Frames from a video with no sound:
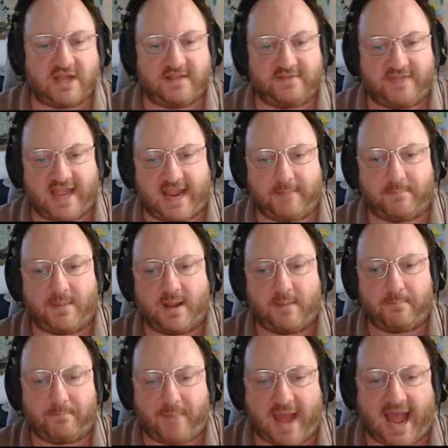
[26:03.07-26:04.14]
them
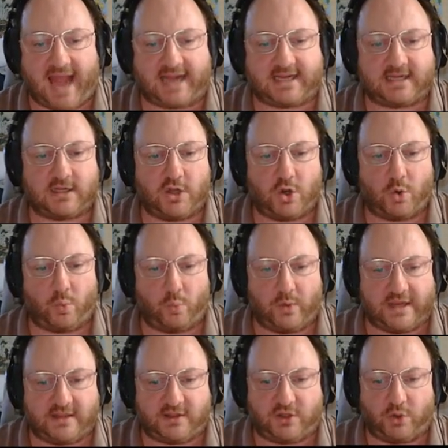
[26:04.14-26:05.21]
back
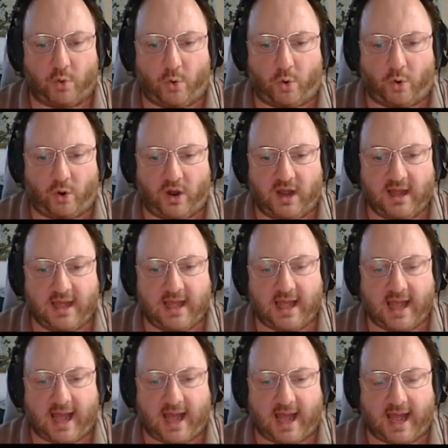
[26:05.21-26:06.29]
with your
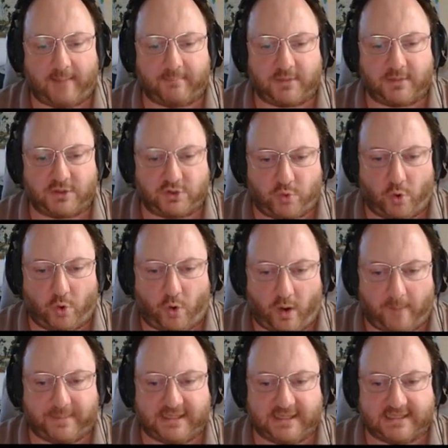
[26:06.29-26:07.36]

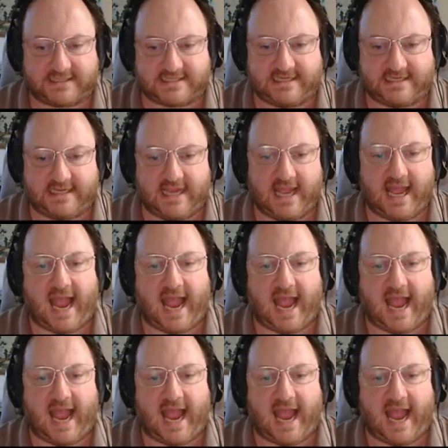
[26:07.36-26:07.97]
ability,